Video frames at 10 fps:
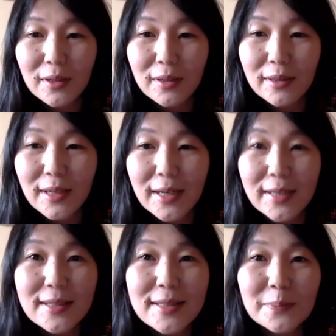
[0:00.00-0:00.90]

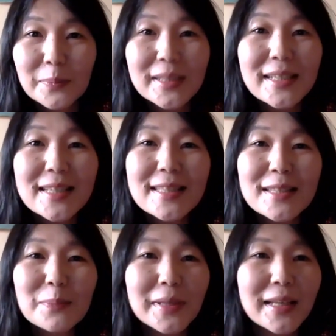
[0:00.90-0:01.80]
Guys, please
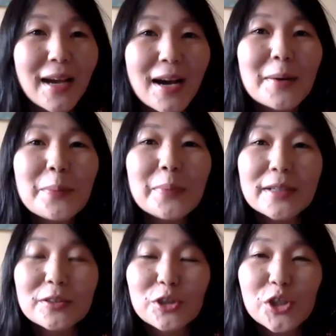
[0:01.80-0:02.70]
speak up
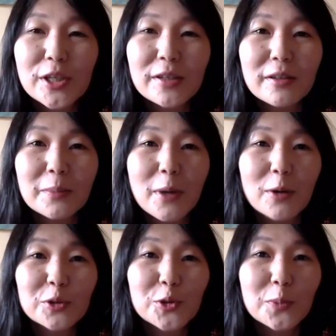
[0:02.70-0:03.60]
and share
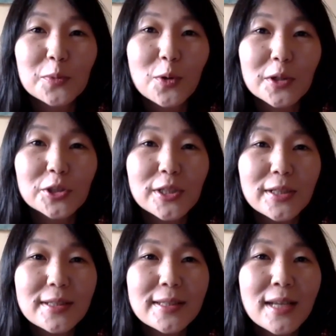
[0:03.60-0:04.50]
about your
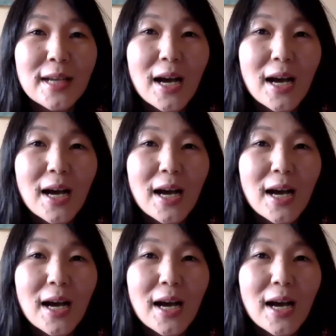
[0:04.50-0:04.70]
projects.